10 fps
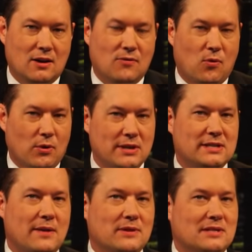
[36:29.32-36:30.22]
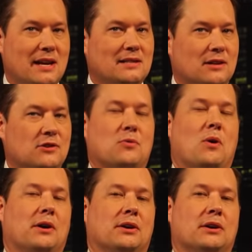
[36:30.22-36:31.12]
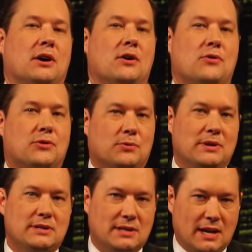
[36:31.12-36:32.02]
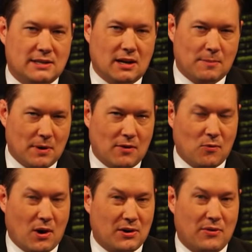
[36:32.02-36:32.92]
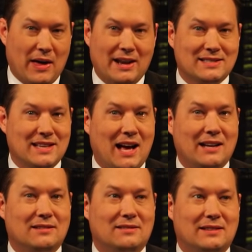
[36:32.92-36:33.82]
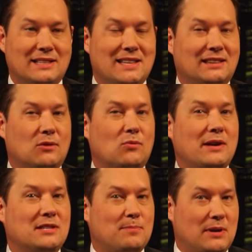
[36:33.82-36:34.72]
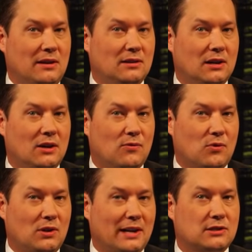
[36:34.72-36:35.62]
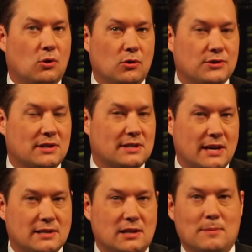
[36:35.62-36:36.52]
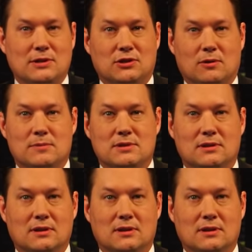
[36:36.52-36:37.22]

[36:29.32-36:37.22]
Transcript: 47 states underwater, 3 states above water. That's not the recipe for electoral success in the midterms.